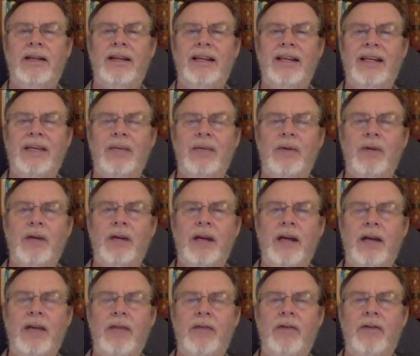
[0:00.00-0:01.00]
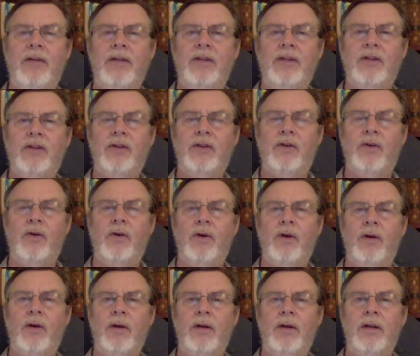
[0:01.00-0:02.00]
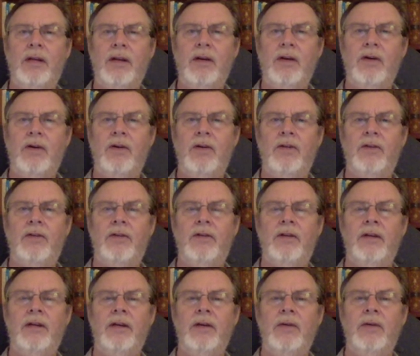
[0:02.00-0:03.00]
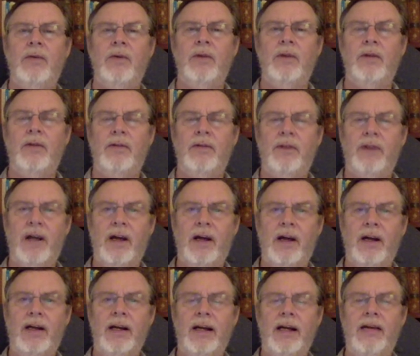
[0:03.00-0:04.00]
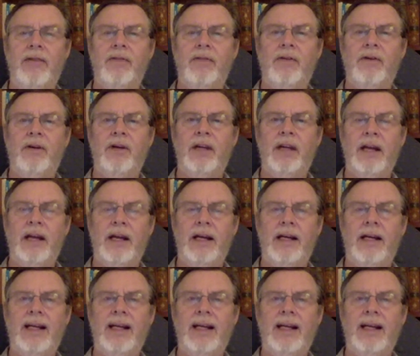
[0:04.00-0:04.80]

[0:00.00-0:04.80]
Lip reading: he would never destroy the earth with a flood ever again.